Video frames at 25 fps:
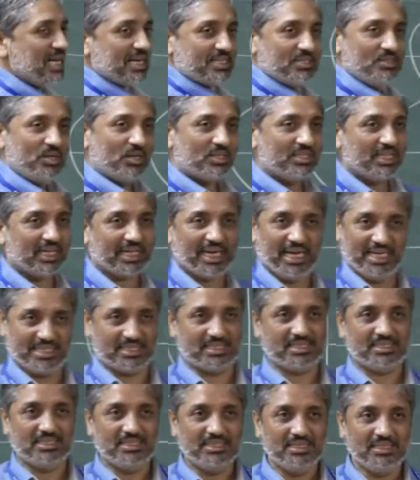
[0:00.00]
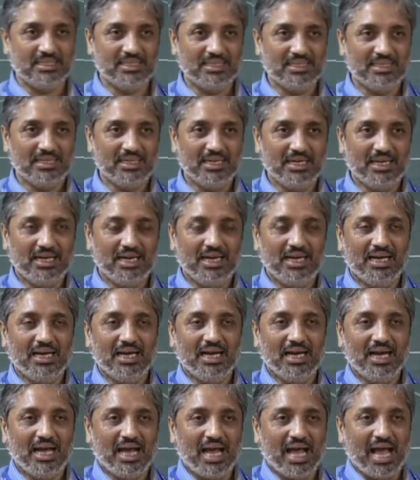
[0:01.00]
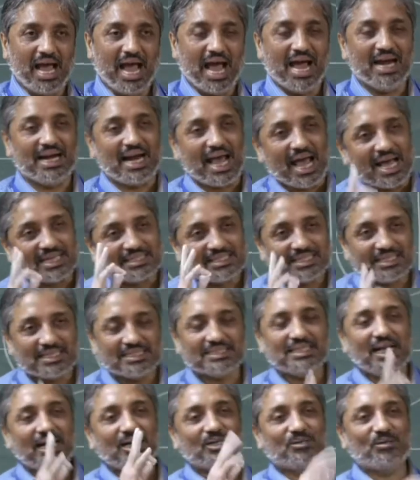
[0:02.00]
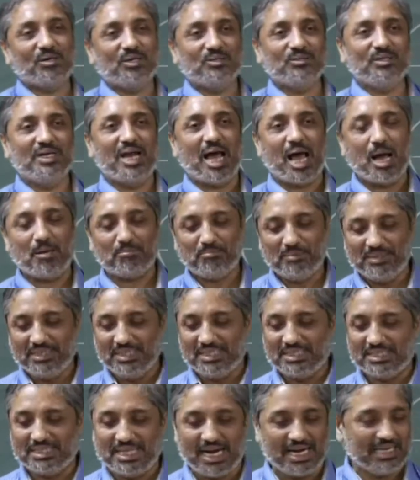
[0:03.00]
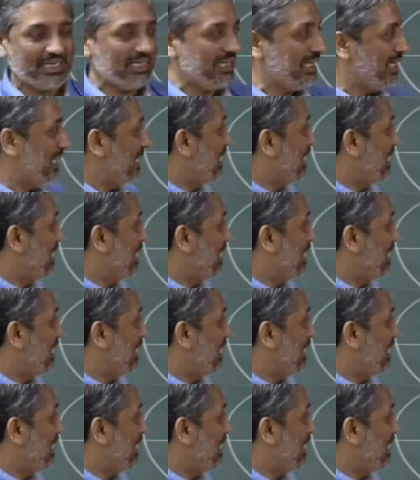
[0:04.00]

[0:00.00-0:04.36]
that's not the case. And as a result, what will happen is that